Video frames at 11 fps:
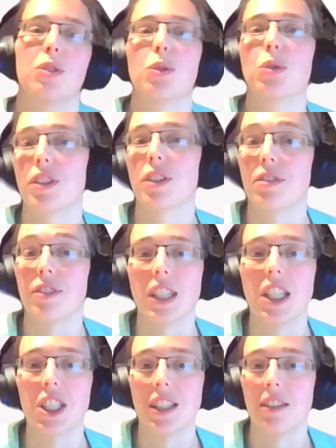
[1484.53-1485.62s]
do
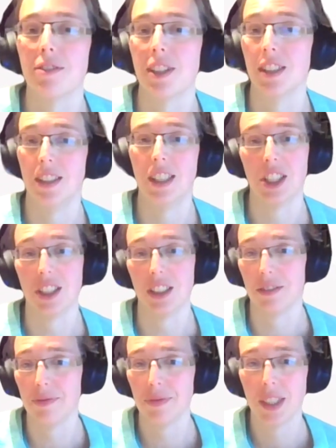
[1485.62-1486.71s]
verification and validation